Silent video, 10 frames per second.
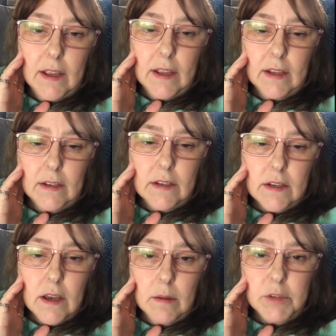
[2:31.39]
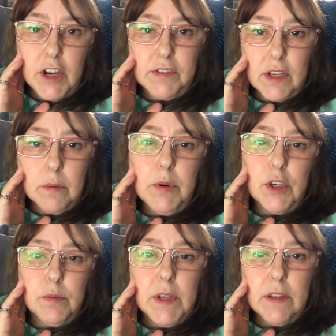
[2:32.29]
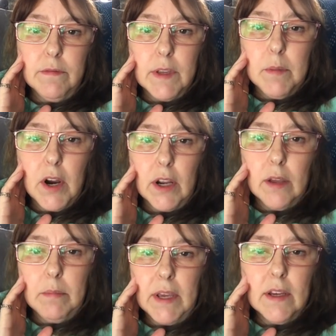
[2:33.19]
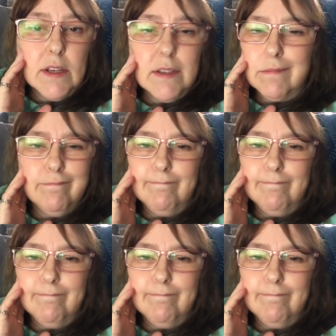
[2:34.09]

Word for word: and um, Jeff's going to push me at the flea market because